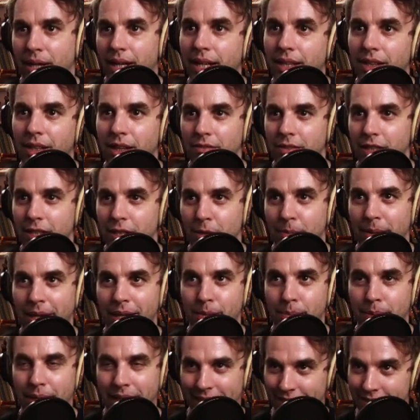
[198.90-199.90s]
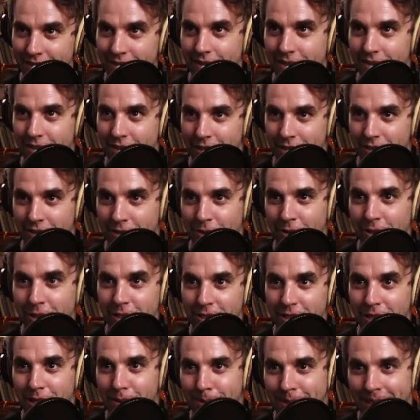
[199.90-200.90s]
But I love that you made a base. So
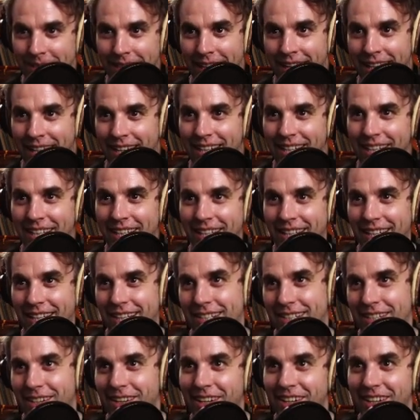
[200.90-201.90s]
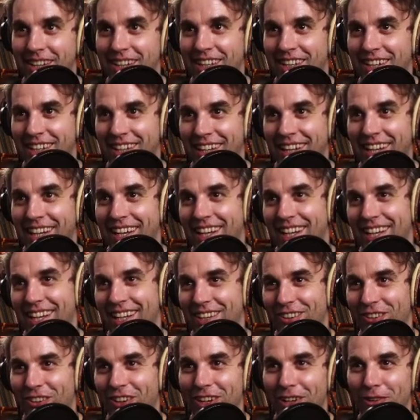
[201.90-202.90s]
good job on that. Sorry to
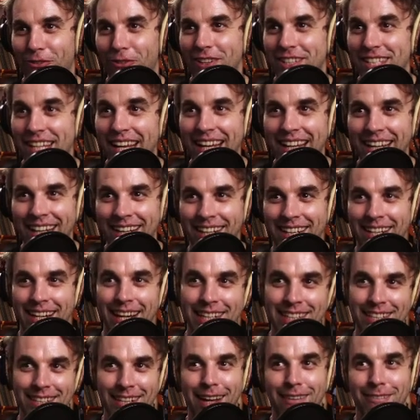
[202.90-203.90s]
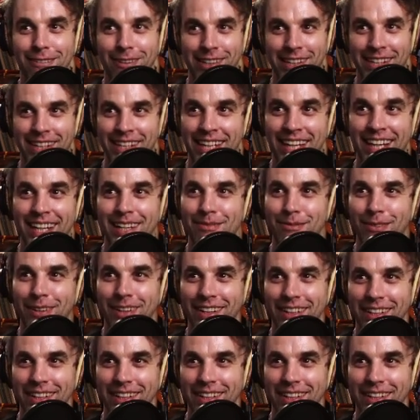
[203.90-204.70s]
we're taking it next level, Andy.